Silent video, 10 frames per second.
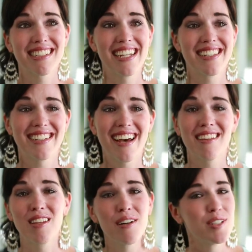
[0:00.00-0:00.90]
His
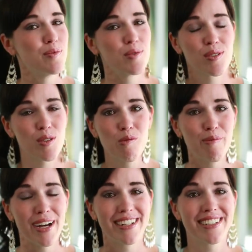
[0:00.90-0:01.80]
dad loved him so
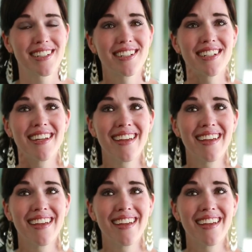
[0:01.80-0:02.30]
much,